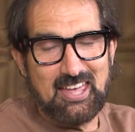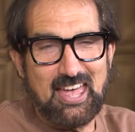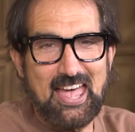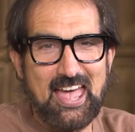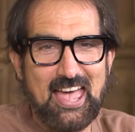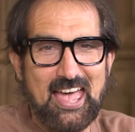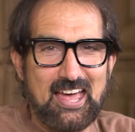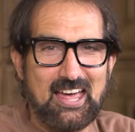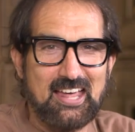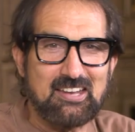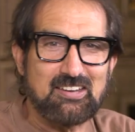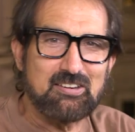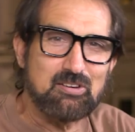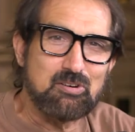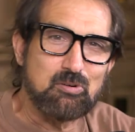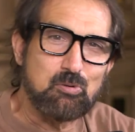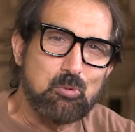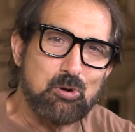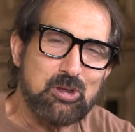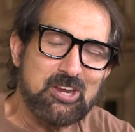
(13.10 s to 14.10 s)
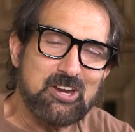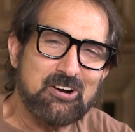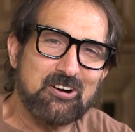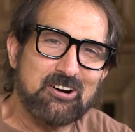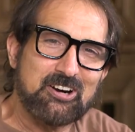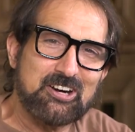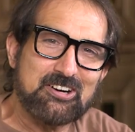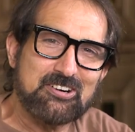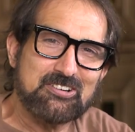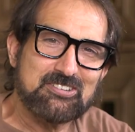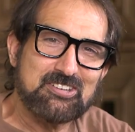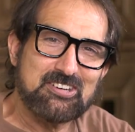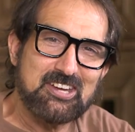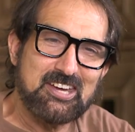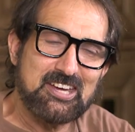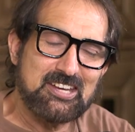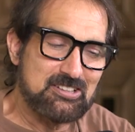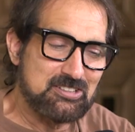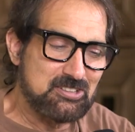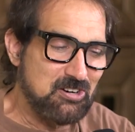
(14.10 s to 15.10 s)
and we are here
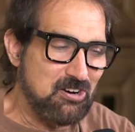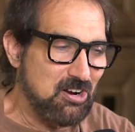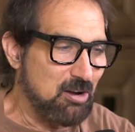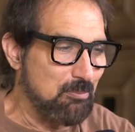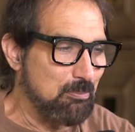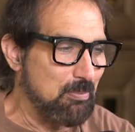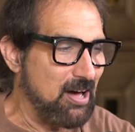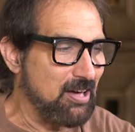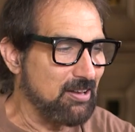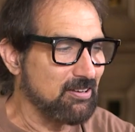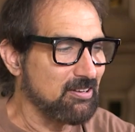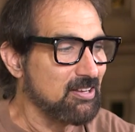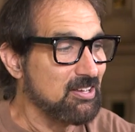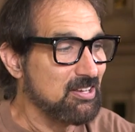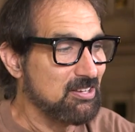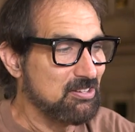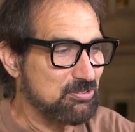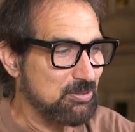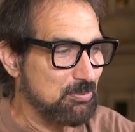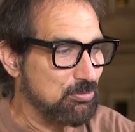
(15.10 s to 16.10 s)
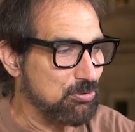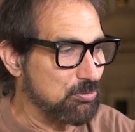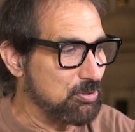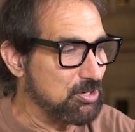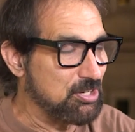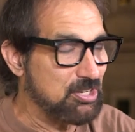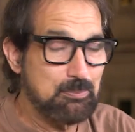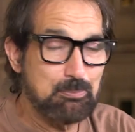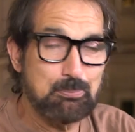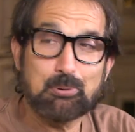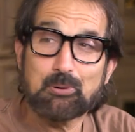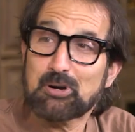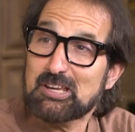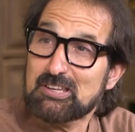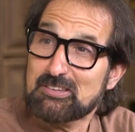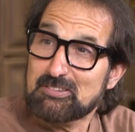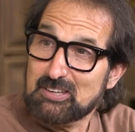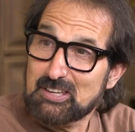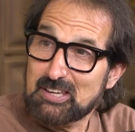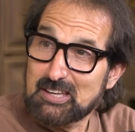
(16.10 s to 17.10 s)
today to talk about some 3D
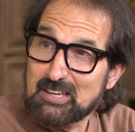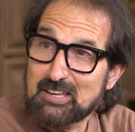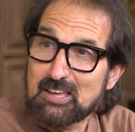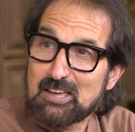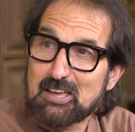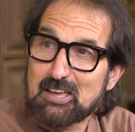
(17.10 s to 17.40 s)
printing,